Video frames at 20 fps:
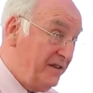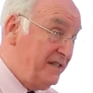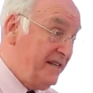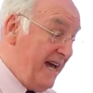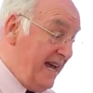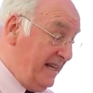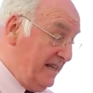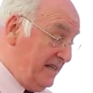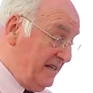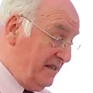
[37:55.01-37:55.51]
a
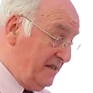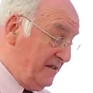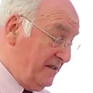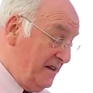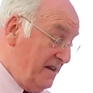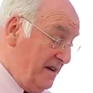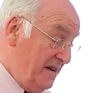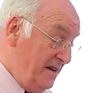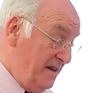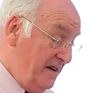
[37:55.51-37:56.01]
scientist,
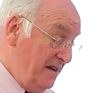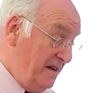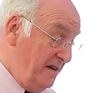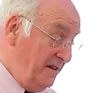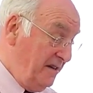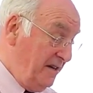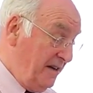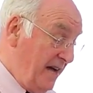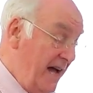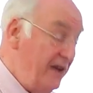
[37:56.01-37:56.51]

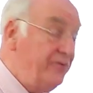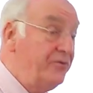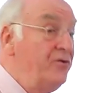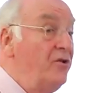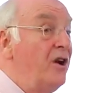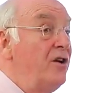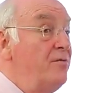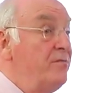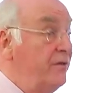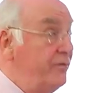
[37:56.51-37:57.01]
you can't
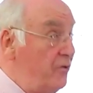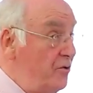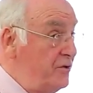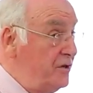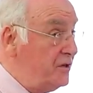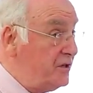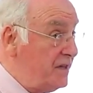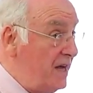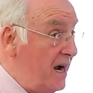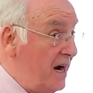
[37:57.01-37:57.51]
rule out before
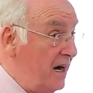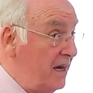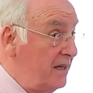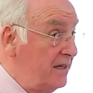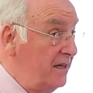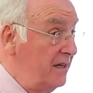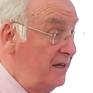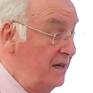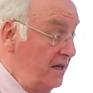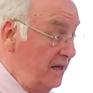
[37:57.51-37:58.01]
you
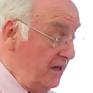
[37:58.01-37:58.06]
start